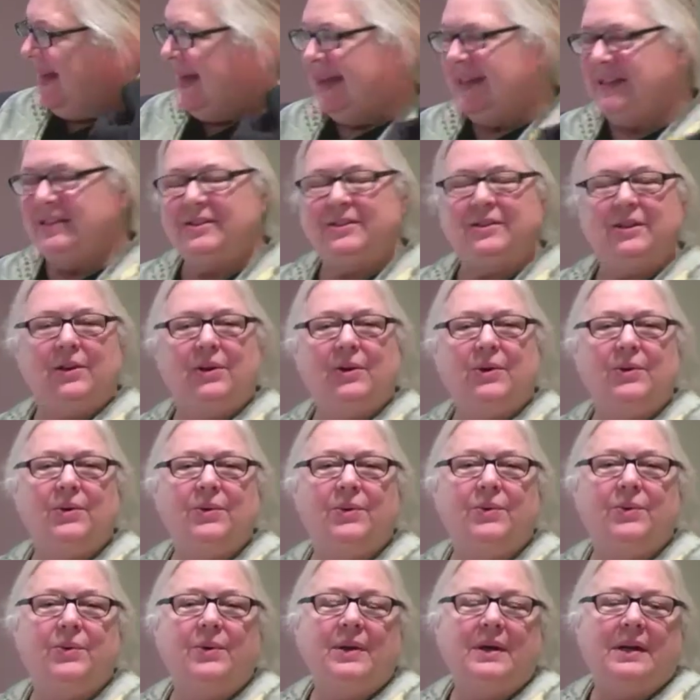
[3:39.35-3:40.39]
And
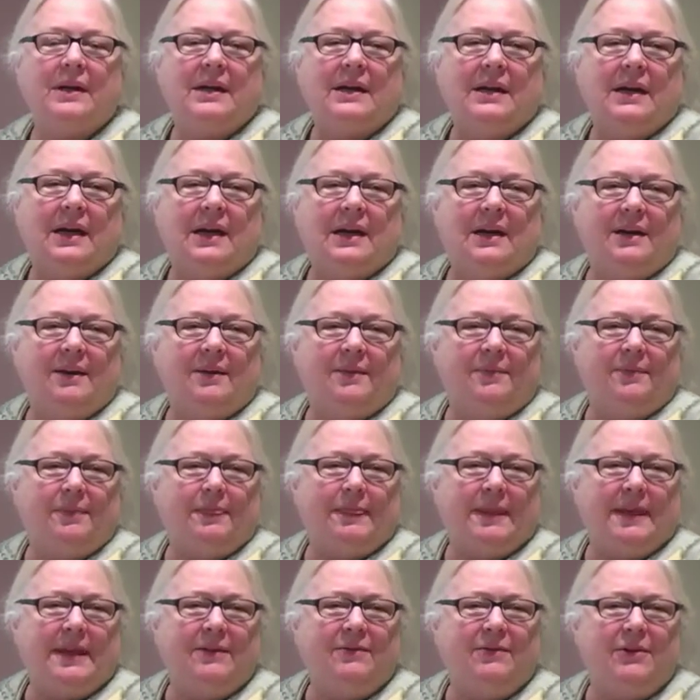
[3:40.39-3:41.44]
so
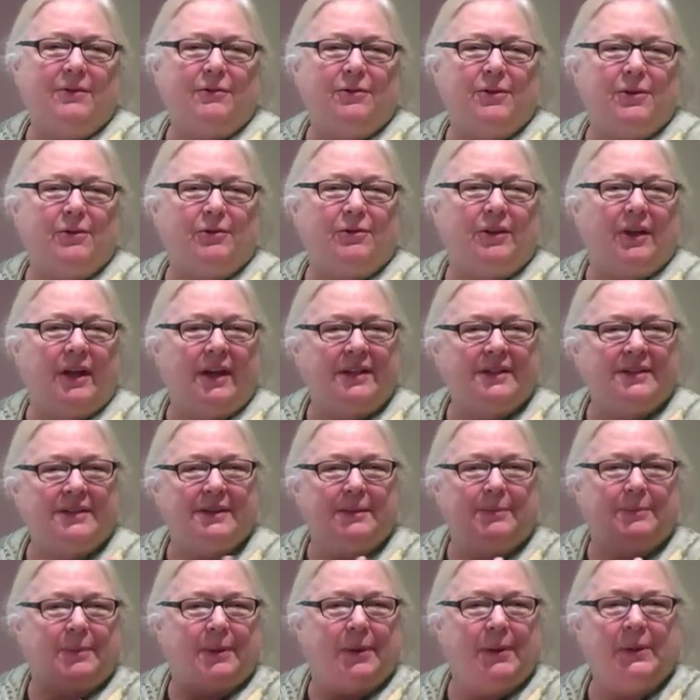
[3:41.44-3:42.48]
even if you've lost
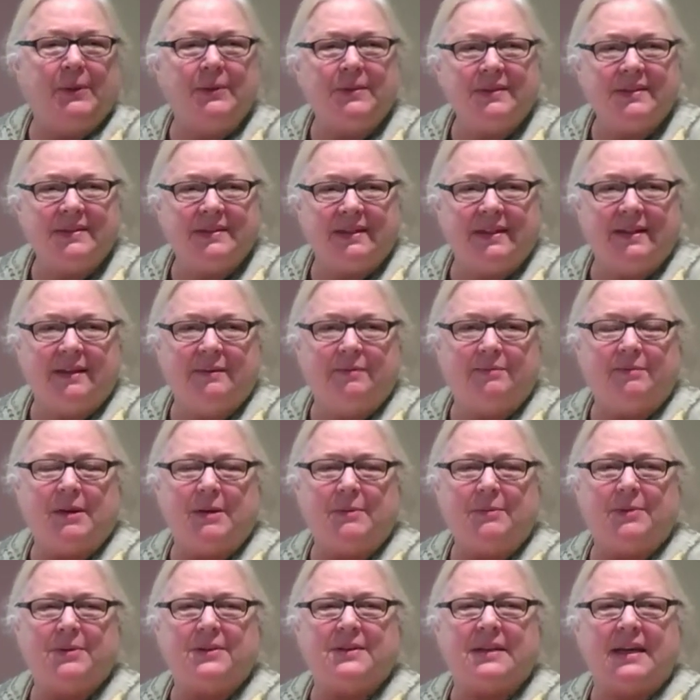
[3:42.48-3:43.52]
a person,
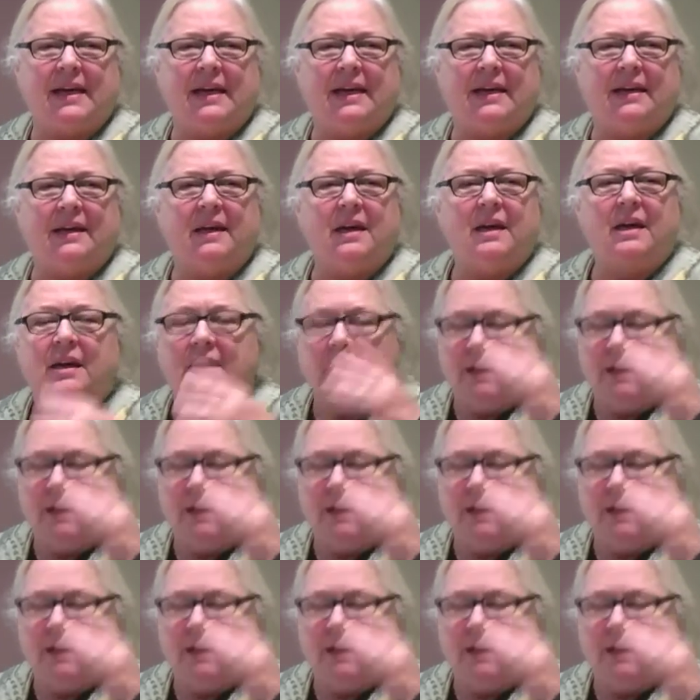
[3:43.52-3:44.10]
people say,